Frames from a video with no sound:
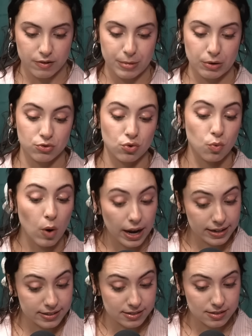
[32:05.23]
of a mountain
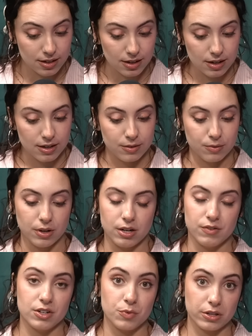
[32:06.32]
twice. Well, honey,
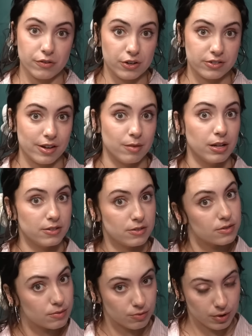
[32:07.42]
if it didn't work the first time,
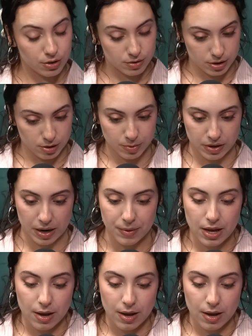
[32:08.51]
let's regroup. Okay.